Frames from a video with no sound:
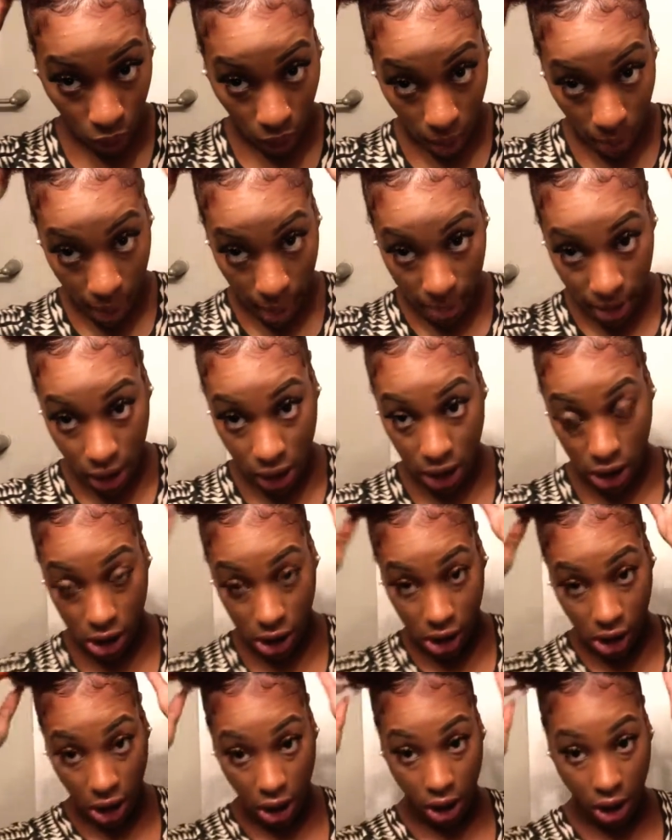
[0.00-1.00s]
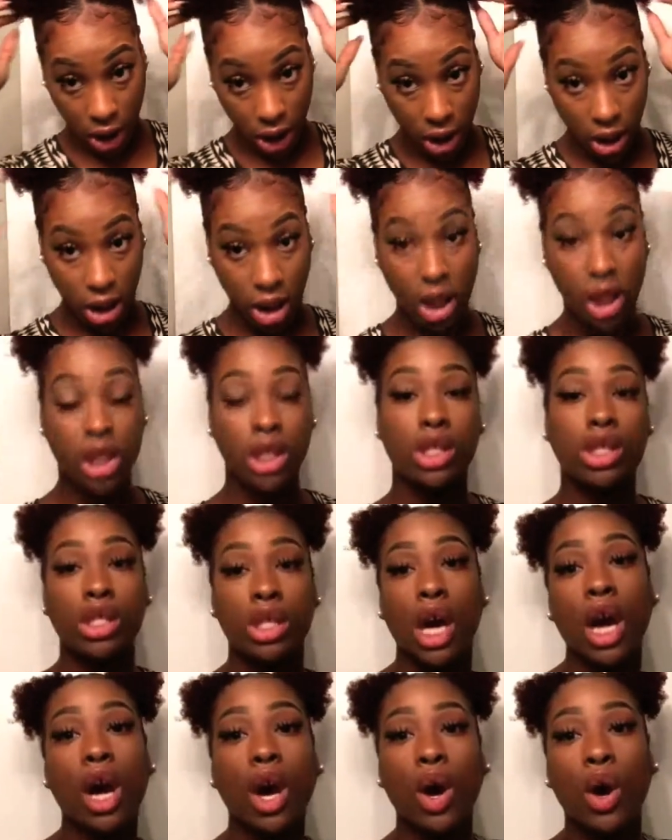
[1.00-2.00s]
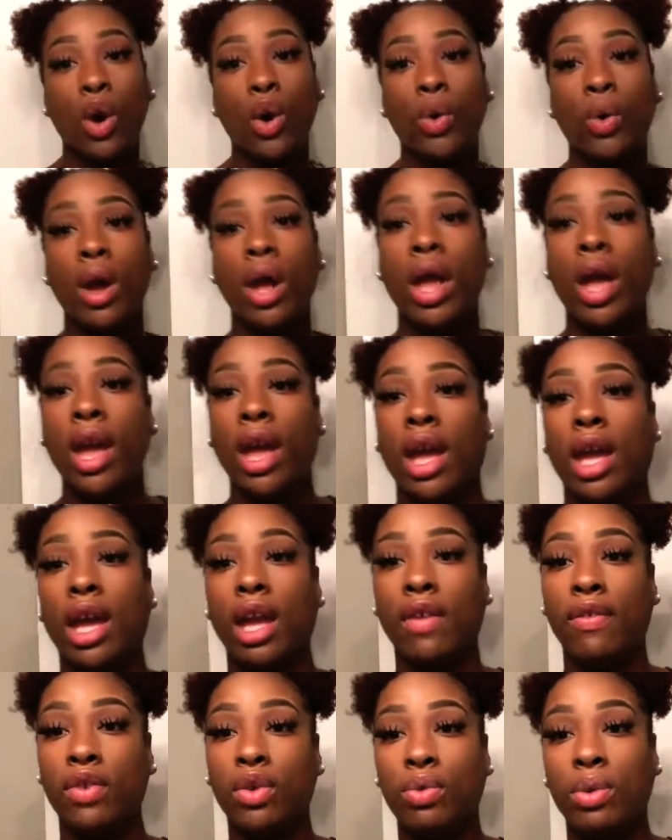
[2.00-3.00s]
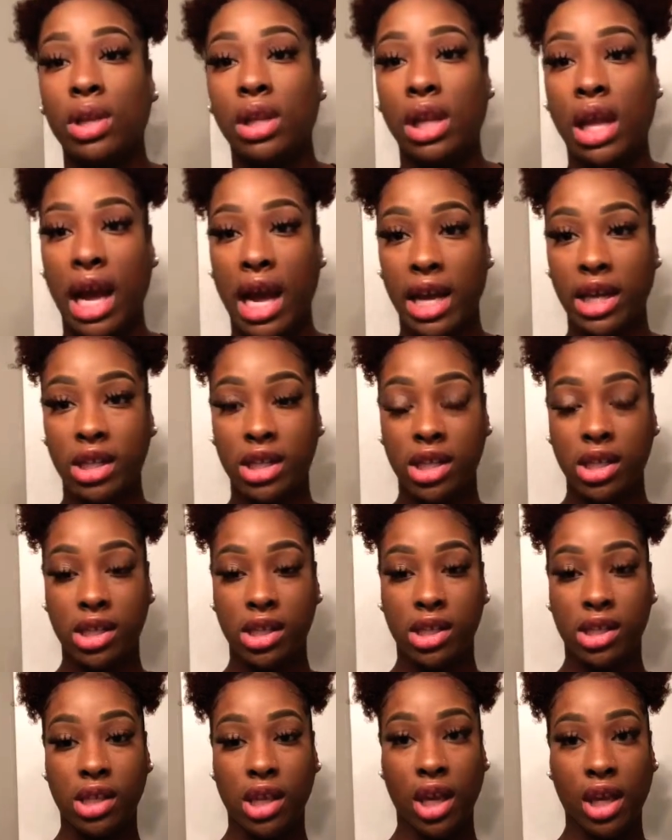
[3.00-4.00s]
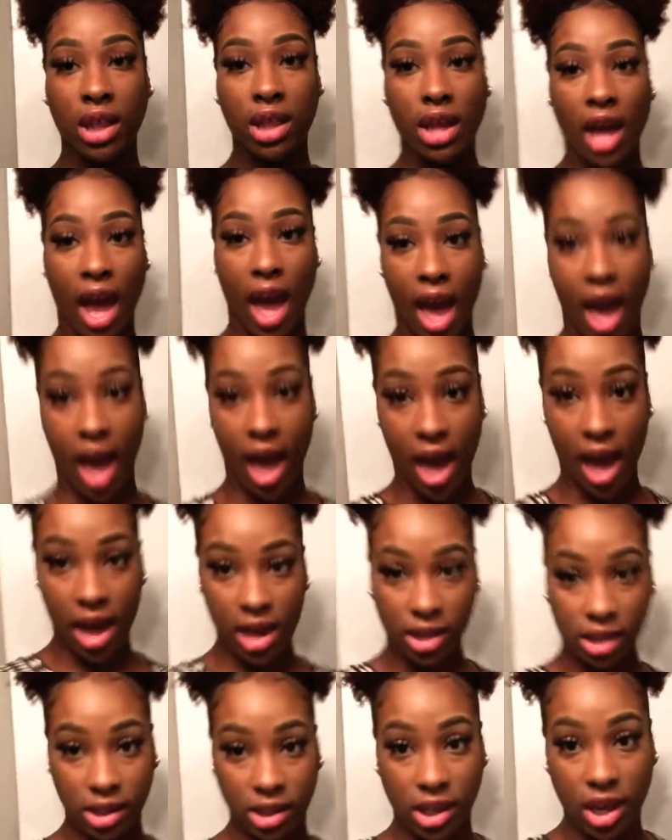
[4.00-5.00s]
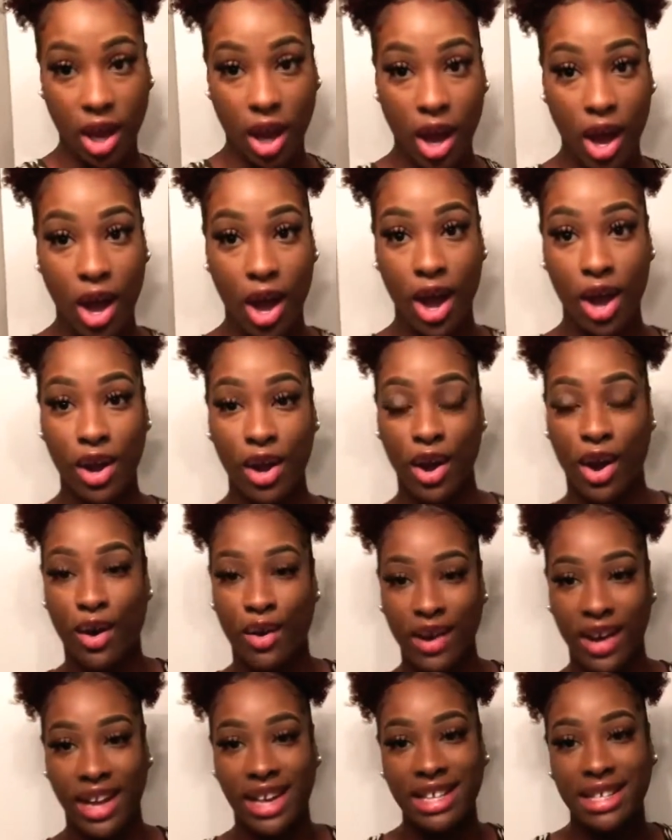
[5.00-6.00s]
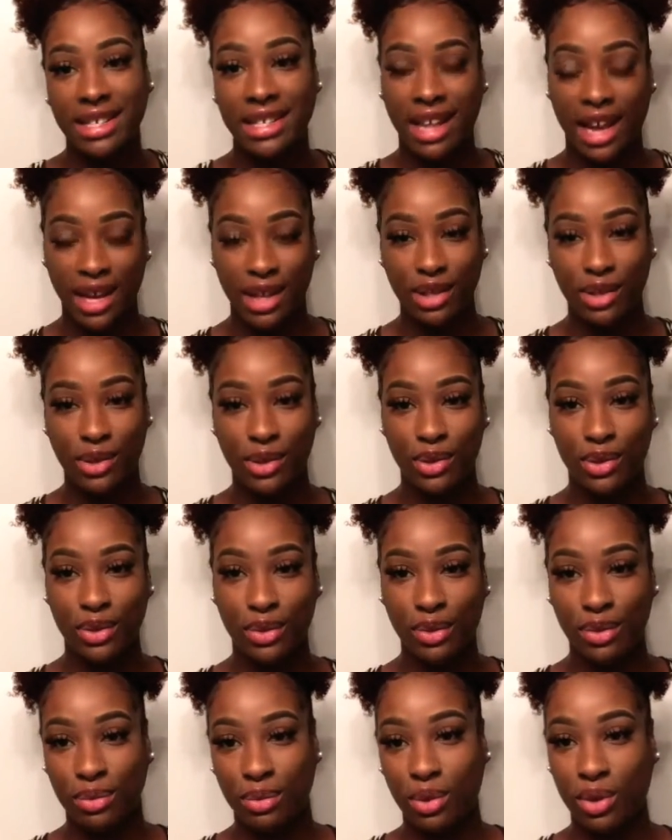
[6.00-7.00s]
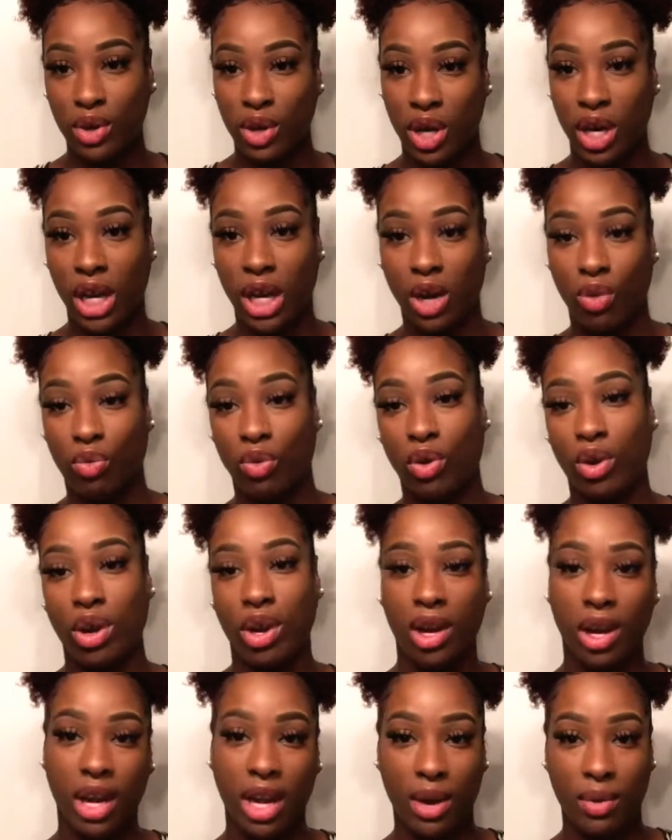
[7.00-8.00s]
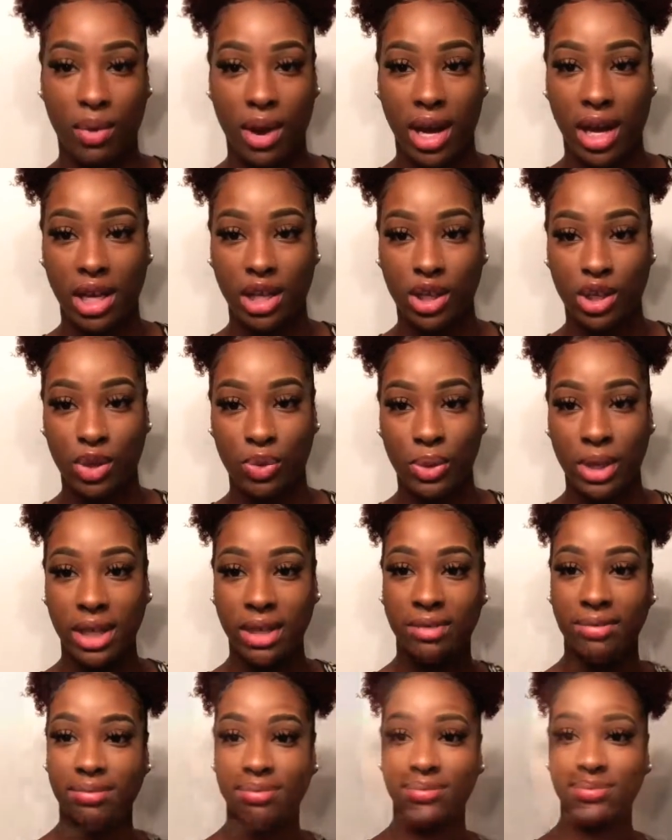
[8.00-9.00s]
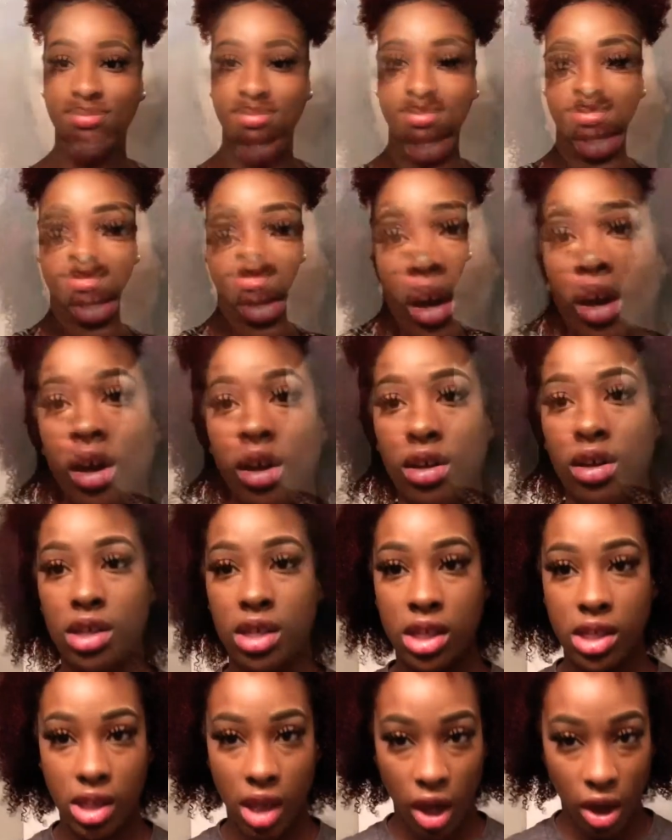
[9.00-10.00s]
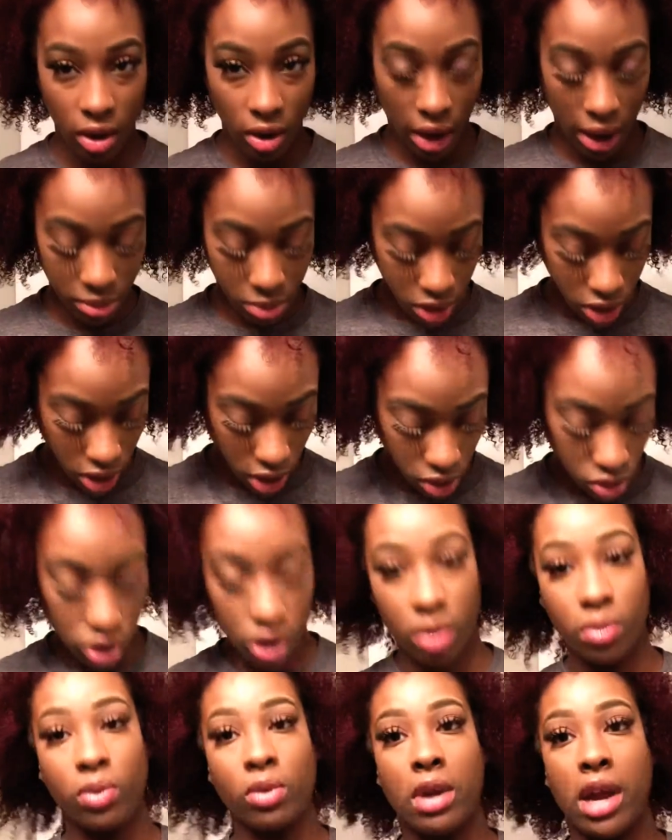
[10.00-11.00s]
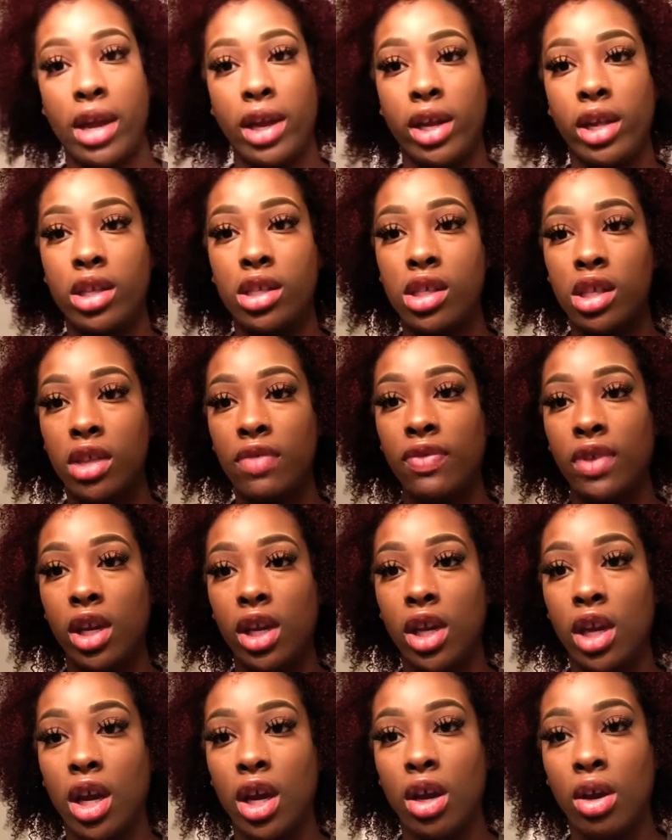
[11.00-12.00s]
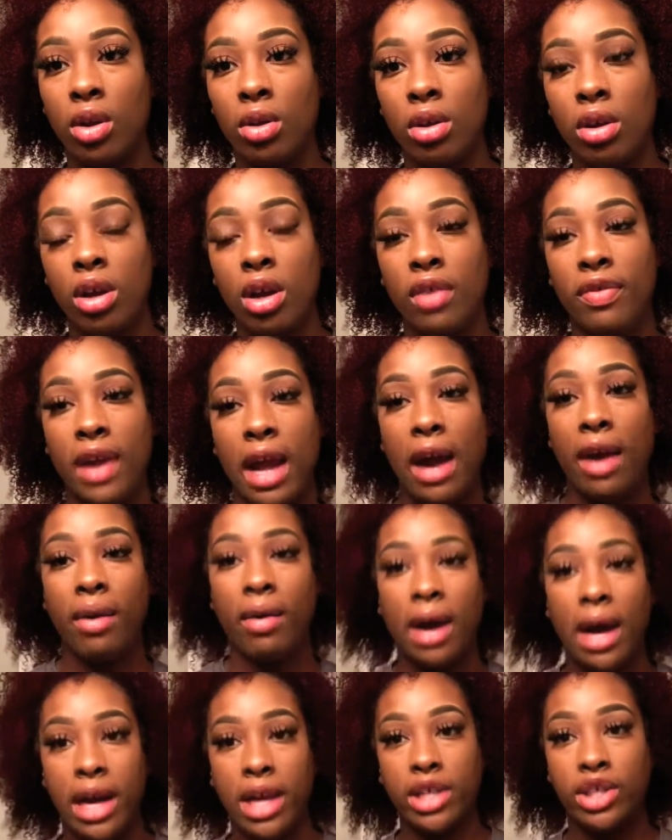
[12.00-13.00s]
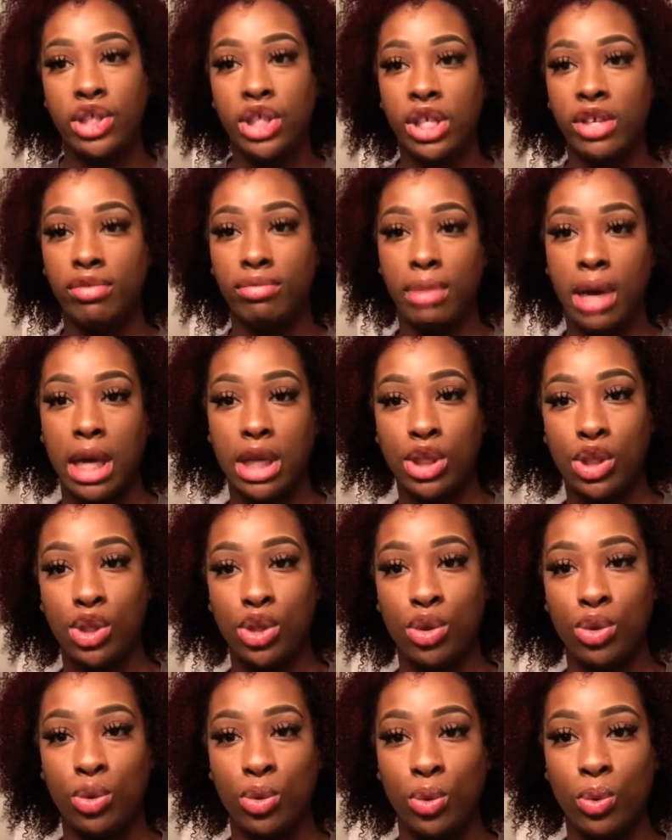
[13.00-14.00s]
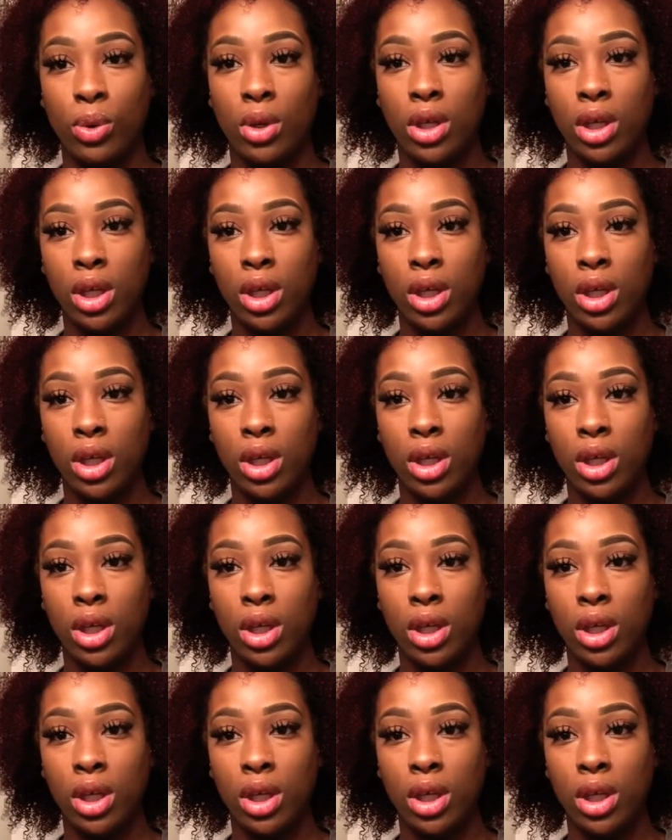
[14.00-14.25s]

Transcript: My buns, hun. So if you would like to see that, go ahead and stay tuned. We're going to get right into it. Okay, dolls. So I'm just going to jump right into the video of how I achieve my two